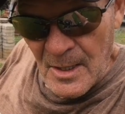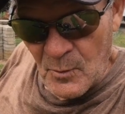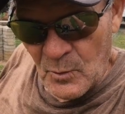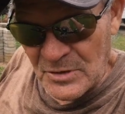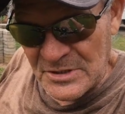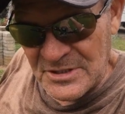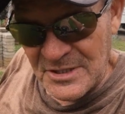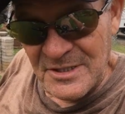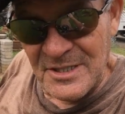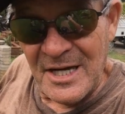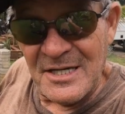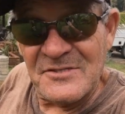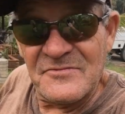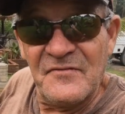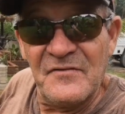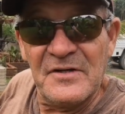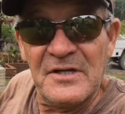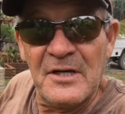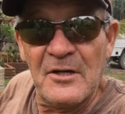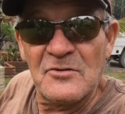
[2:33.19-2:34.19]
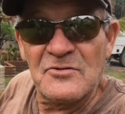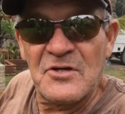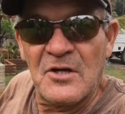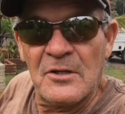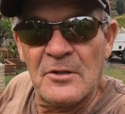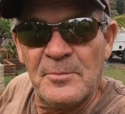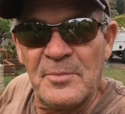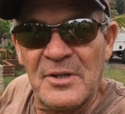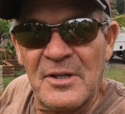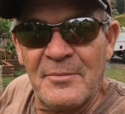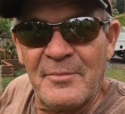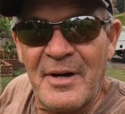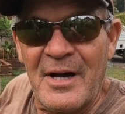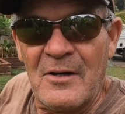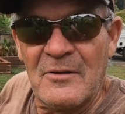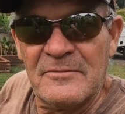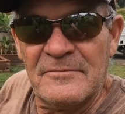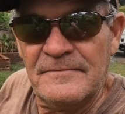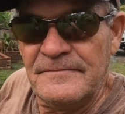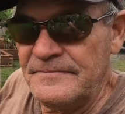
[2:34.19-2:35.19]
what today's video is going to be
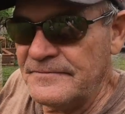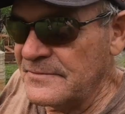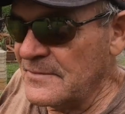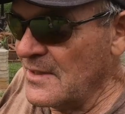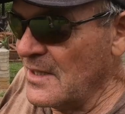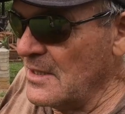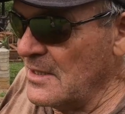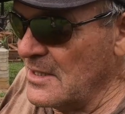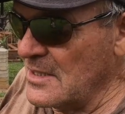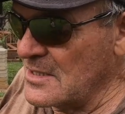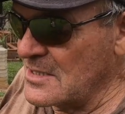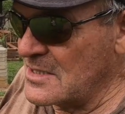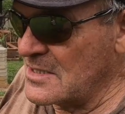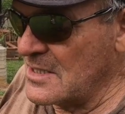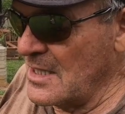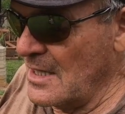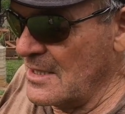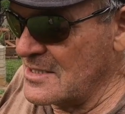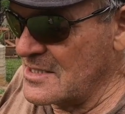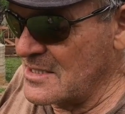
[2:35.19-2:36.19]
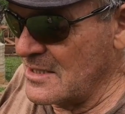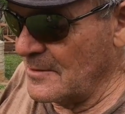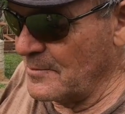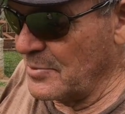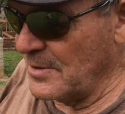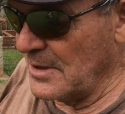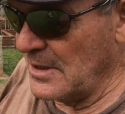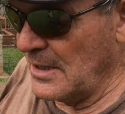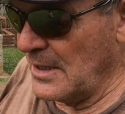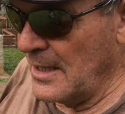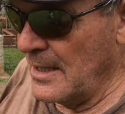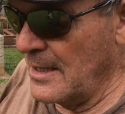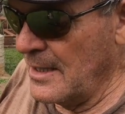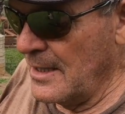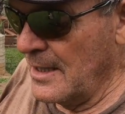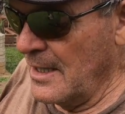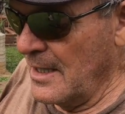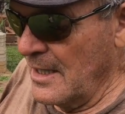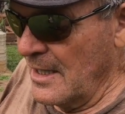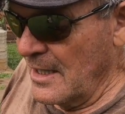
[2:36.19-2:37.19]
about is simply
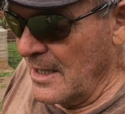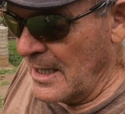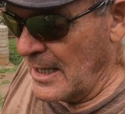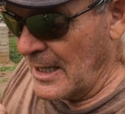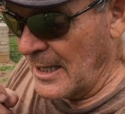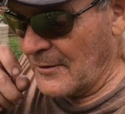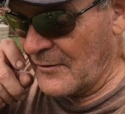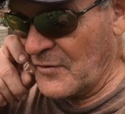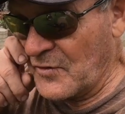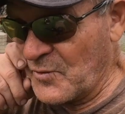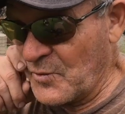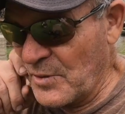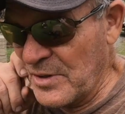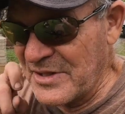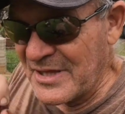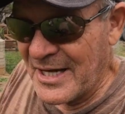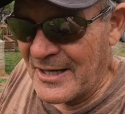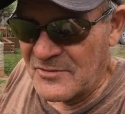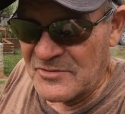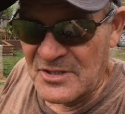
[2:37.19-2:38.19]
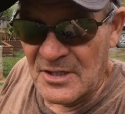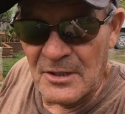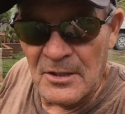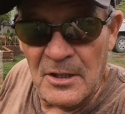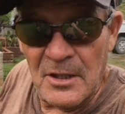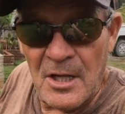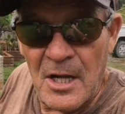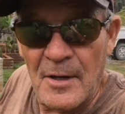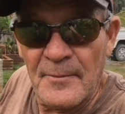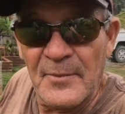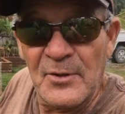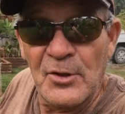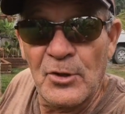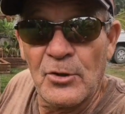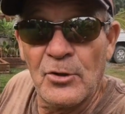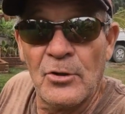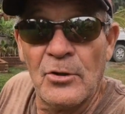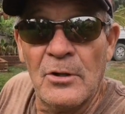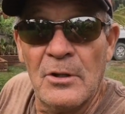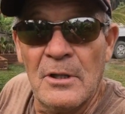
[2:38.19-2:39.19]
3,000
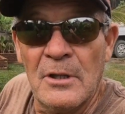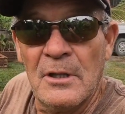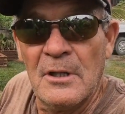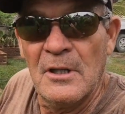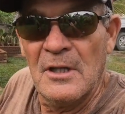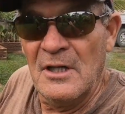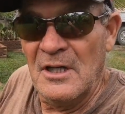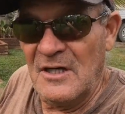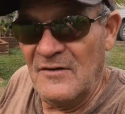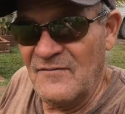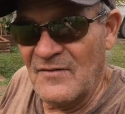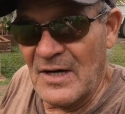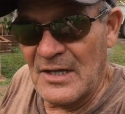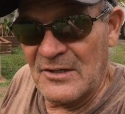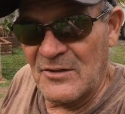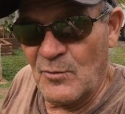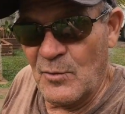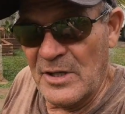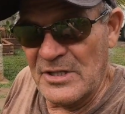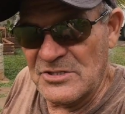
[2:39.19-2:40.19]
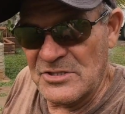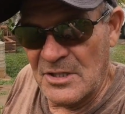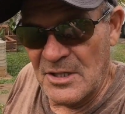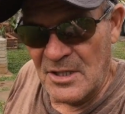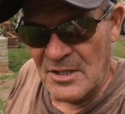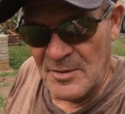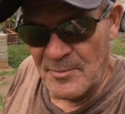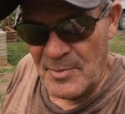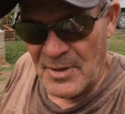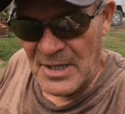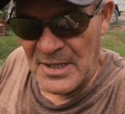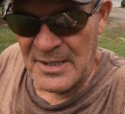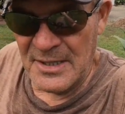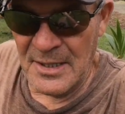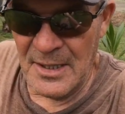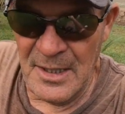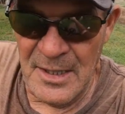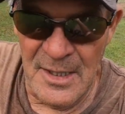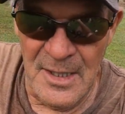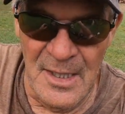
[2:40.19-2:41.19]
kilometer evaluation on the
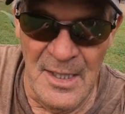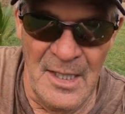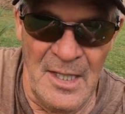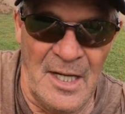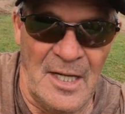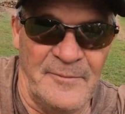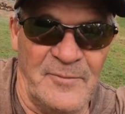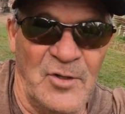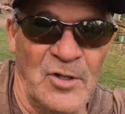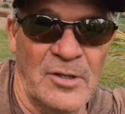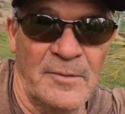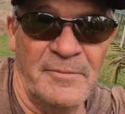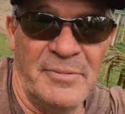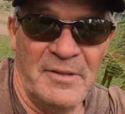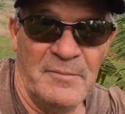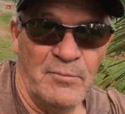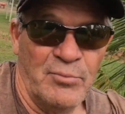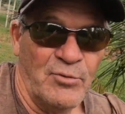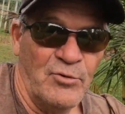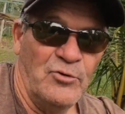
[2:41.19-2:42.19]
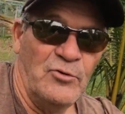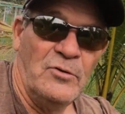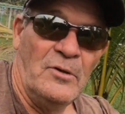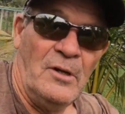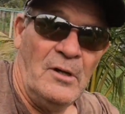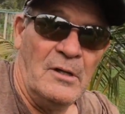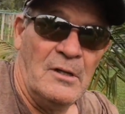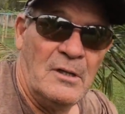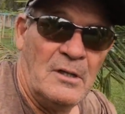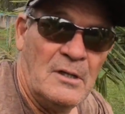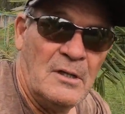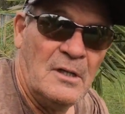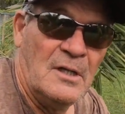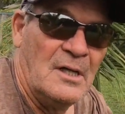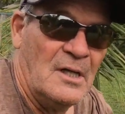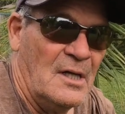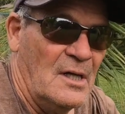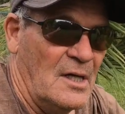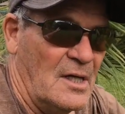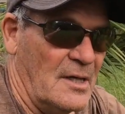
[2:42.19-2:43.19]
bike. I'm going to be brutal.
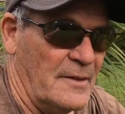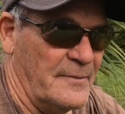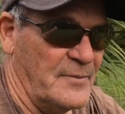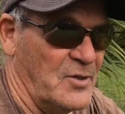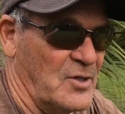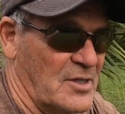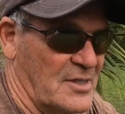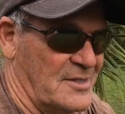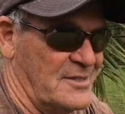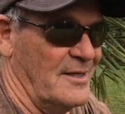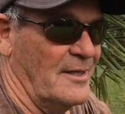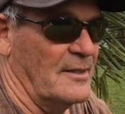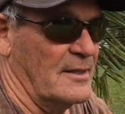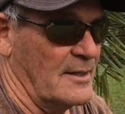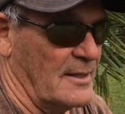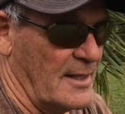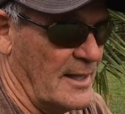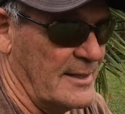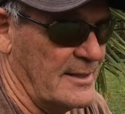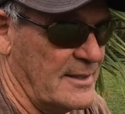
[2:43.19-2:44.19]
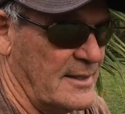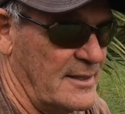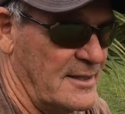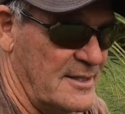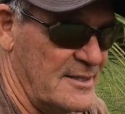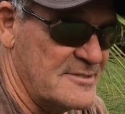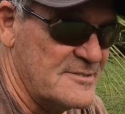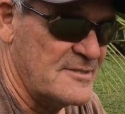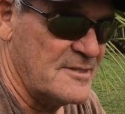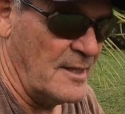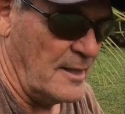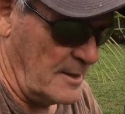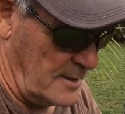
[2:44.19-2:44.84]
I'm going to tell it like it is.